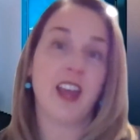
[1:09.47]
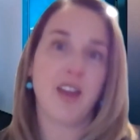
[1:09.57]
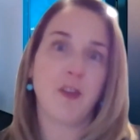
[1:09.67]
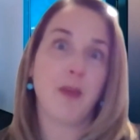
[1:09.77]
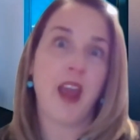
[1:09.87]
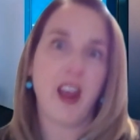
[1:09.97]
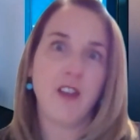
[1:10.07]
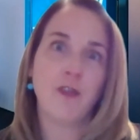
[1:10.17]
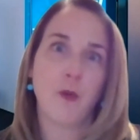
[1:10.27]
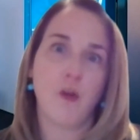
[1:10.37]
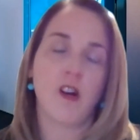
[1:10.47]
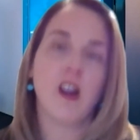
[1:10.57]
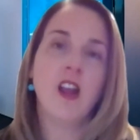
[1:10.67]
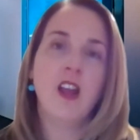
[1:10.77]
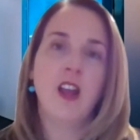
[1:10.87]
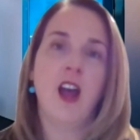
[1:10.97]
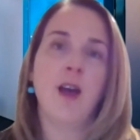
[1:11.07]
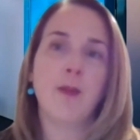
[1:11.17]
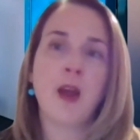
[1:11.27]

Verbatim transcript: have to pay for uh,